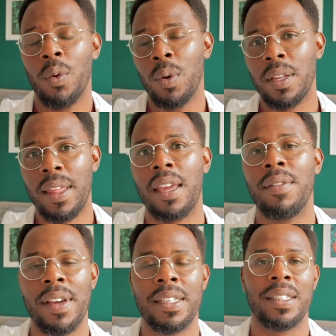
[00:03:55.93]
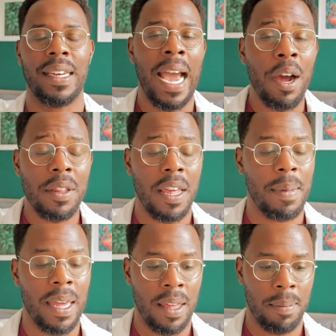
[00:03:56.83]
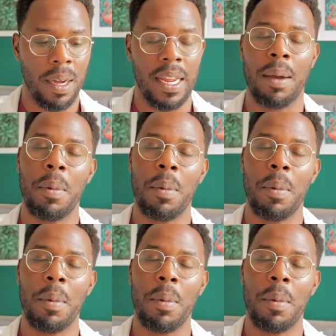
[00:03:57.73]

What did they invest in? How did they make their money?